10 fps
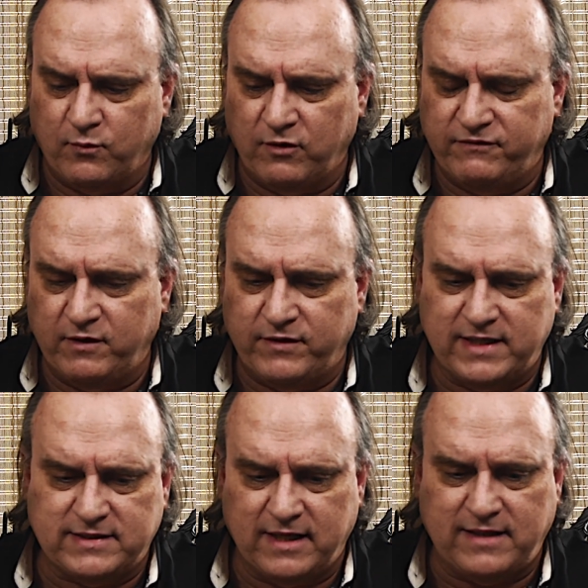review.
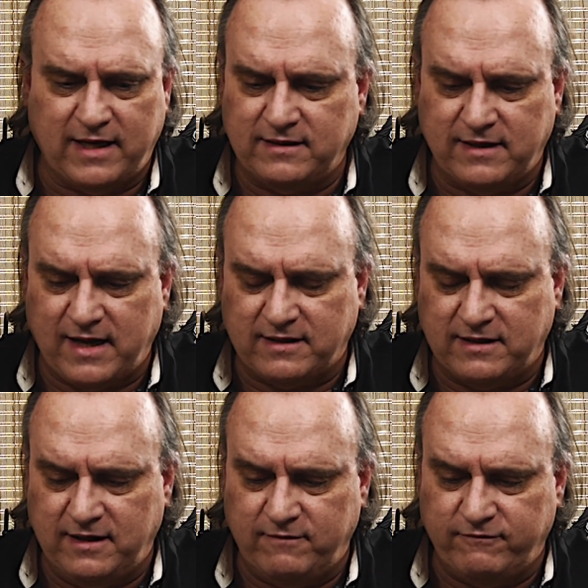They said that
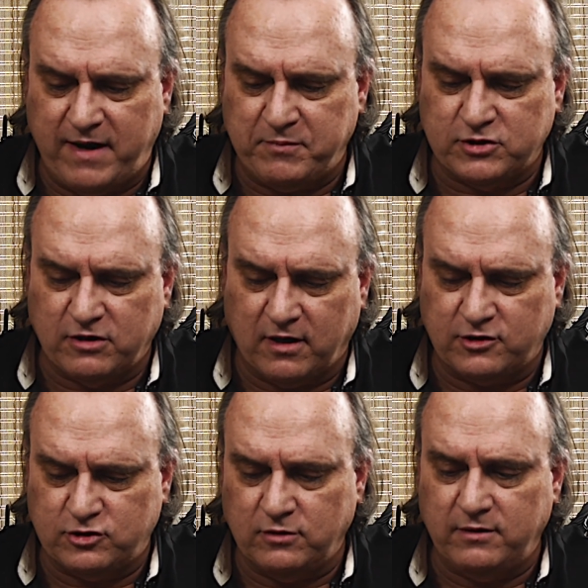the
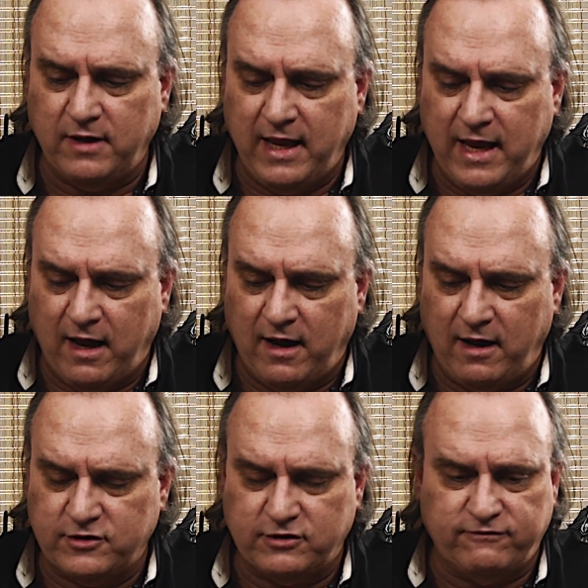Vaporshark should
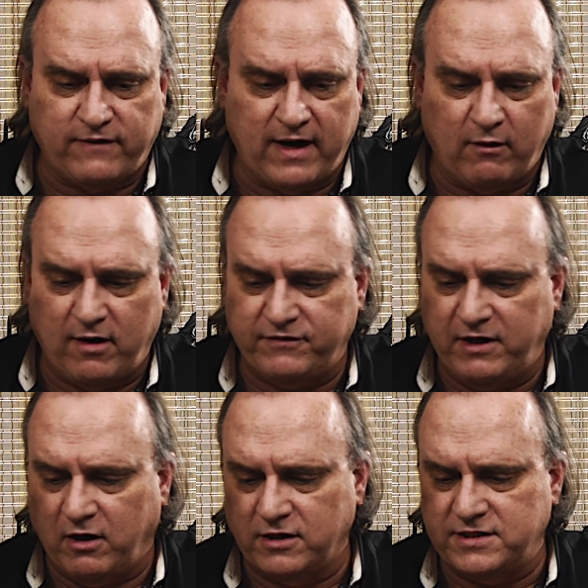fire off
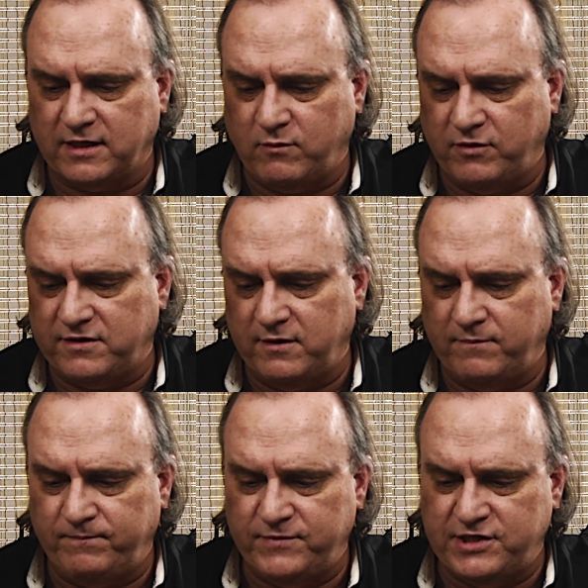the Arctic with the
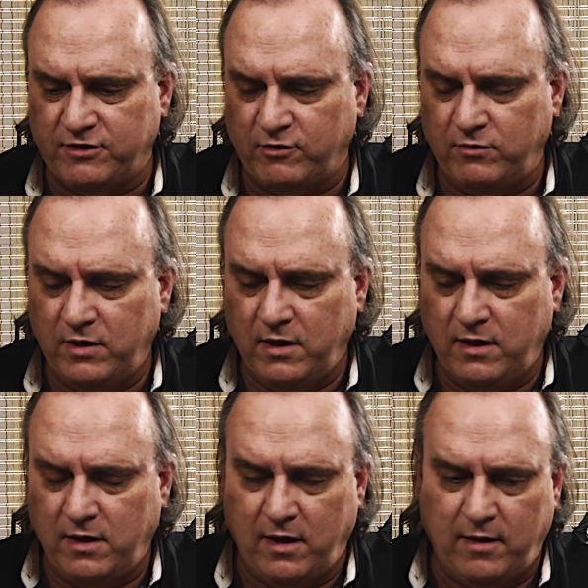
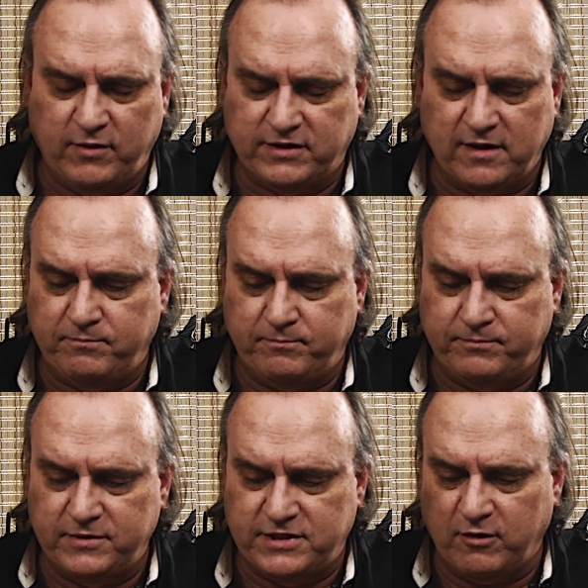
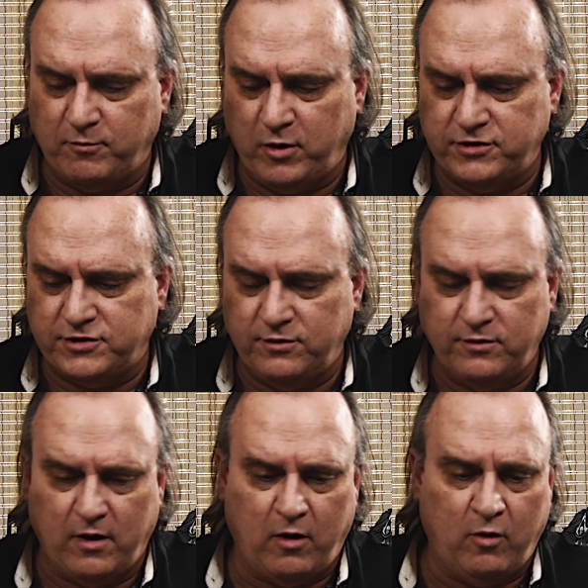
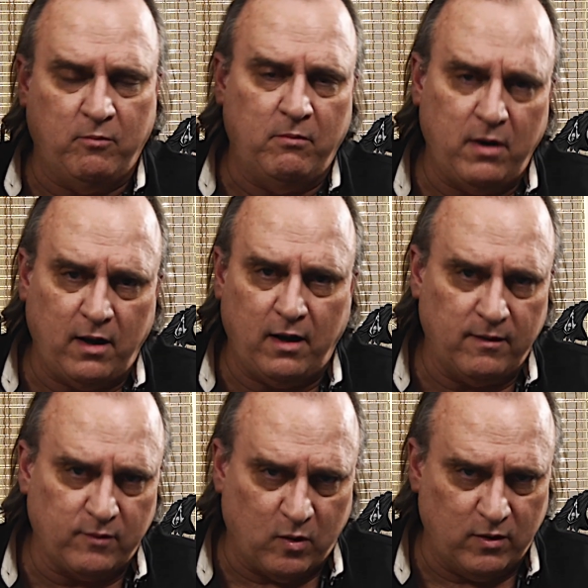0.2 ohm
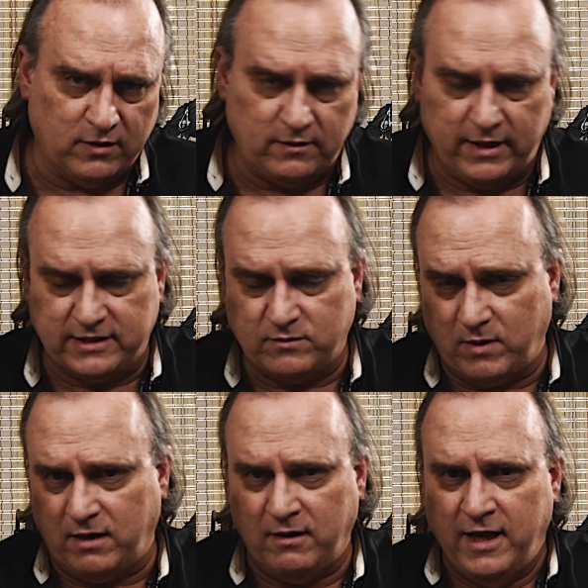coil as
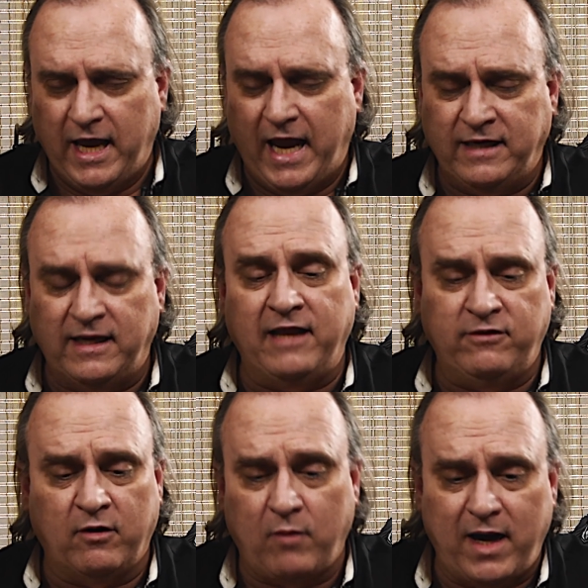well, and
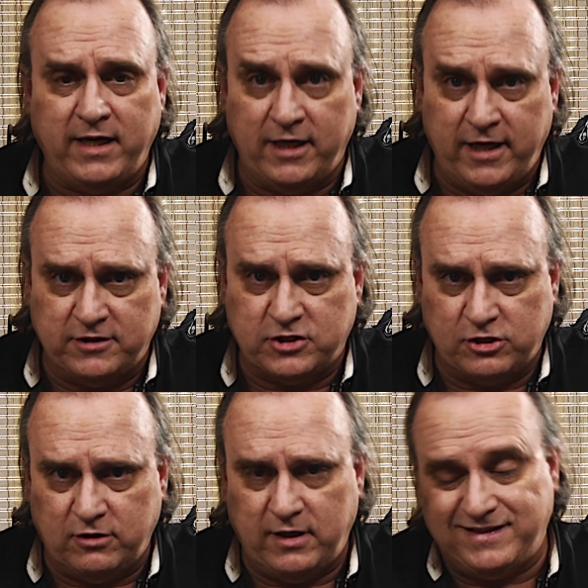they're right. It
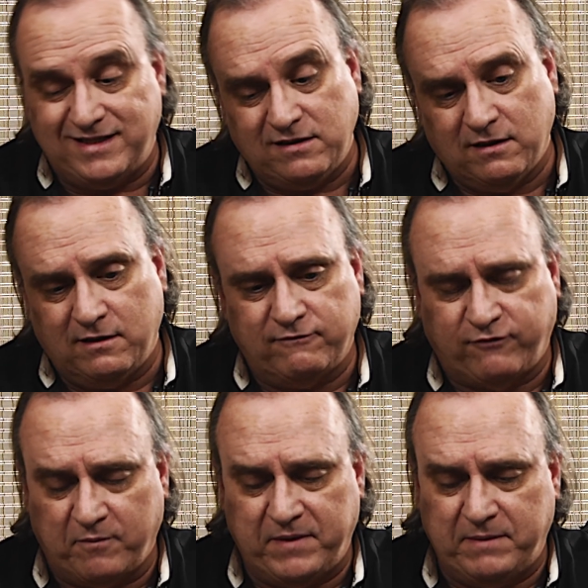should. It didn't
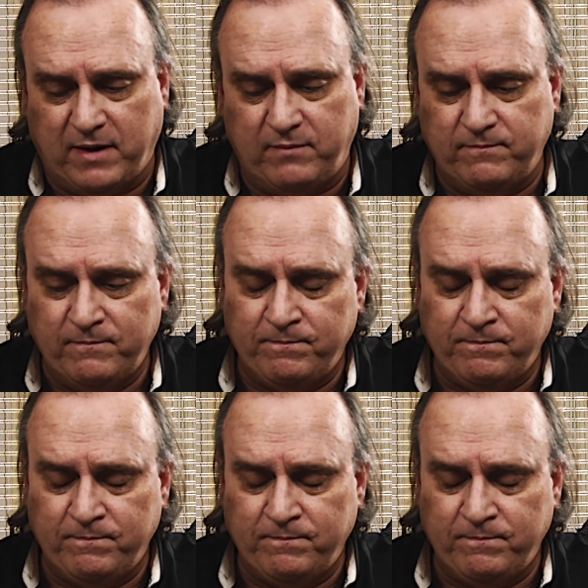for me, but